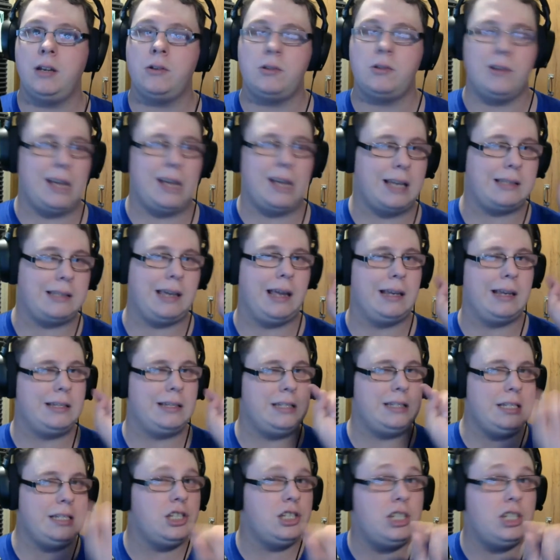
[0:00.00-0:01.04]
so you guys
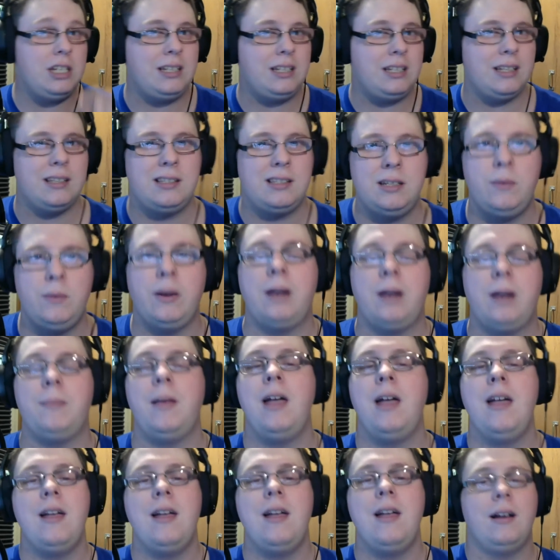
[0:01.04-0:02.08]
can't cheat and see what I'm
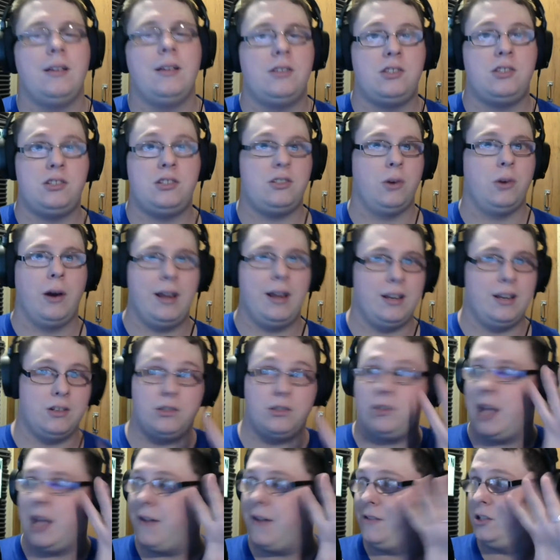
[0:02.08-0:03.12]

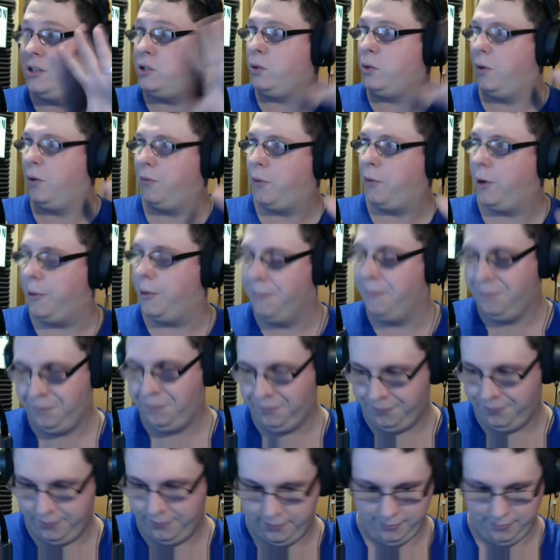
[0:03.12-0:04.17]
have in store for you.
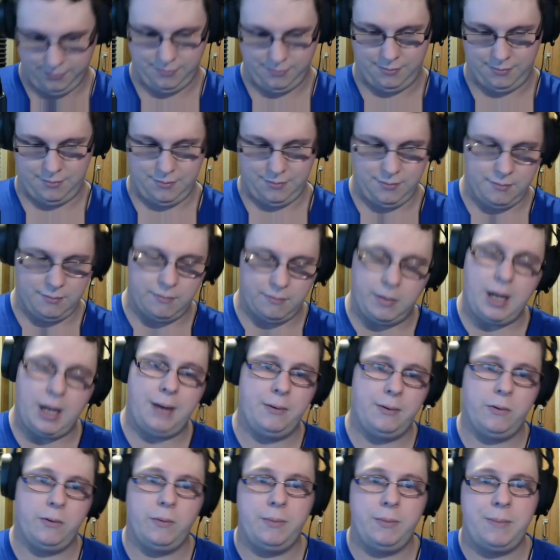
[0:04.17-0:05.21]

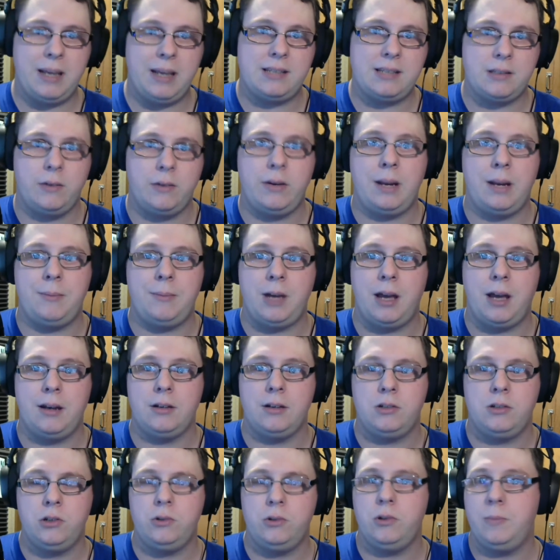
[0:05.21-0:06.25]
But basically when I'm
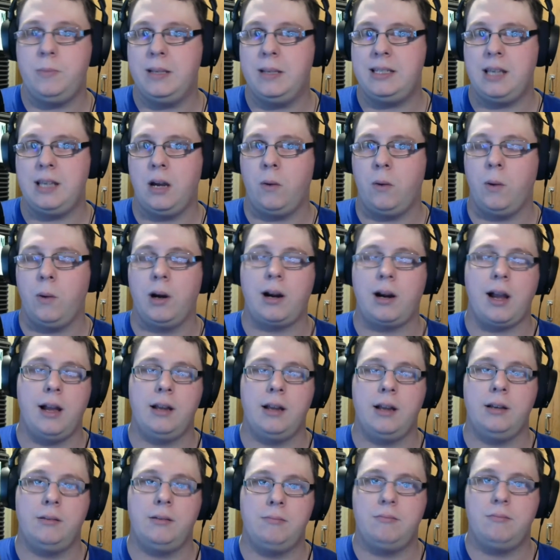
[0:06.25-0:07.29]
not too busy at work,
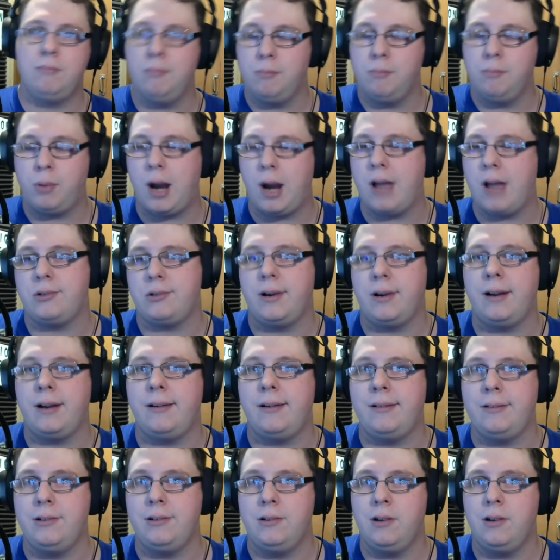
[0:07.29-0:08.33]
I browse around
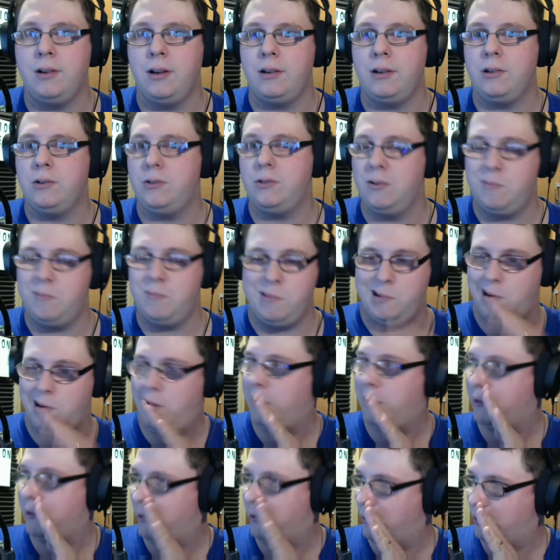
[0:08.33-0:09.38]
on YouTube.
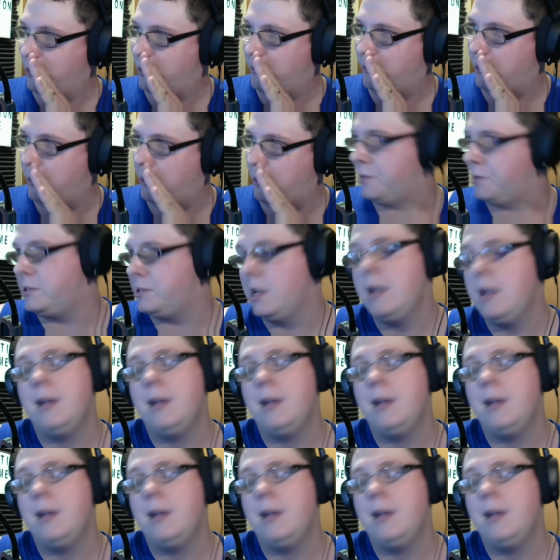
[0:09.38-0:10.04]
Don't tell my boss.